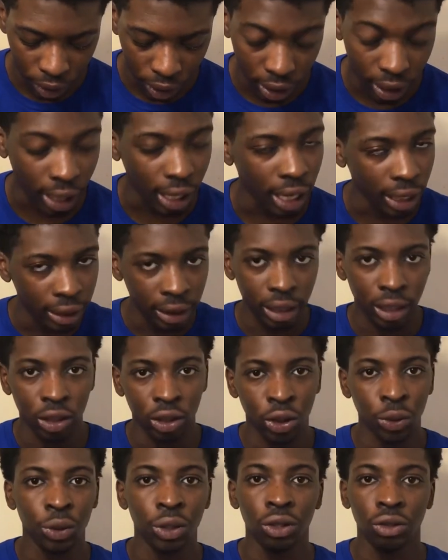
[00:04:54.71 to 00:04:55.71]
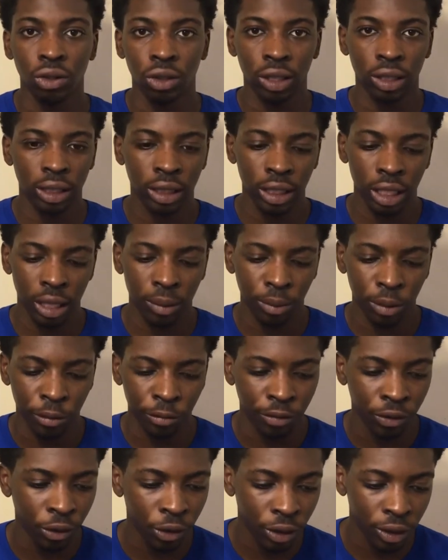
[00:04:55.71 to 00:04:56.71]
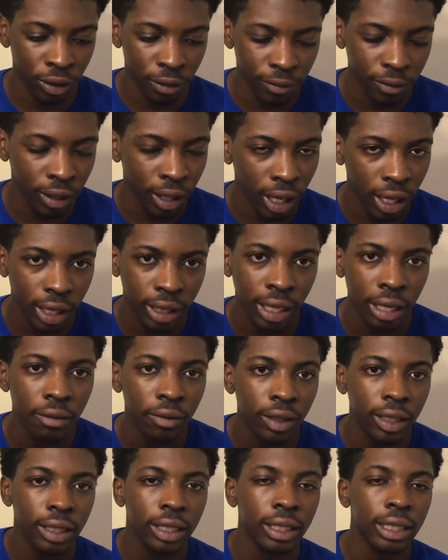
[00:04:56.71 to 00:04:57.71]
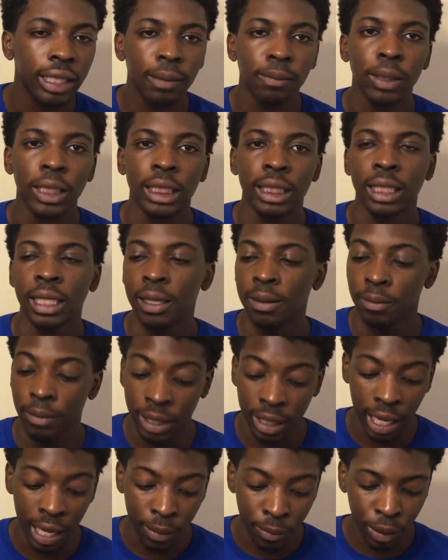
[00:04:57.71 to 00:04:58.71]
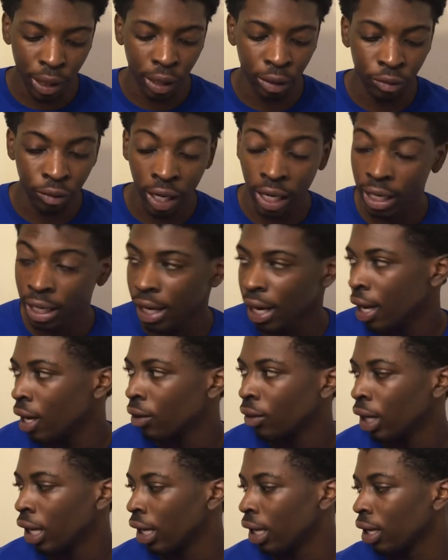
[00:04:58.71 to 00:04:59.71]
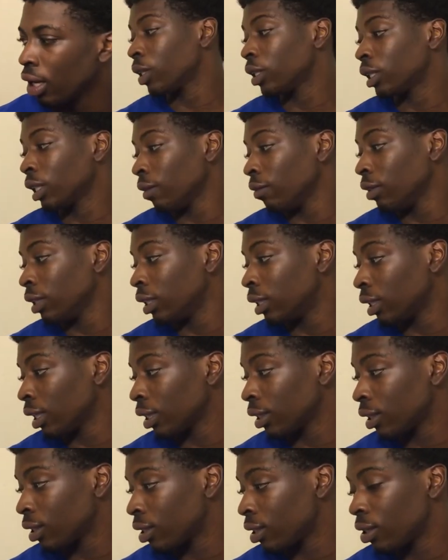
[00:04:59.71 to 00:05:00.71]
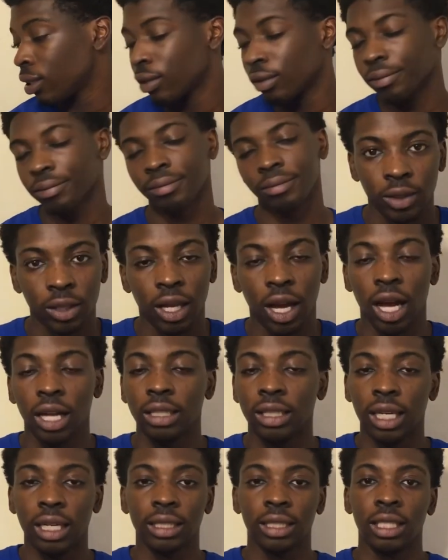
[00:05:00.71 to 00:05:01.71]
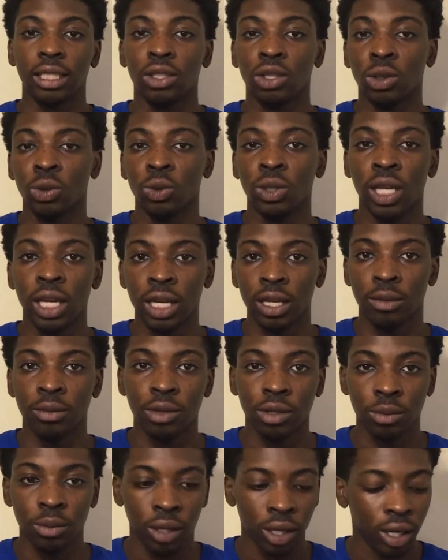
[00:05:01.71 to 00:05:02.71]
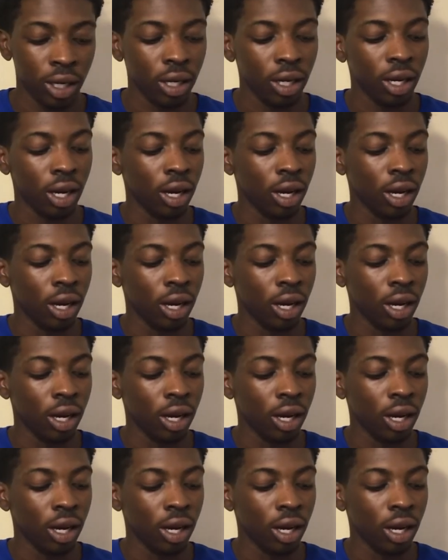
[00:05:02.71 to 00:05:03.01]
Like I said, the 2 and 3 is deep. The 4, the, like, they really the deepest team in the NBA right now. Like, the 76ers, I just gotta say two names, bruh.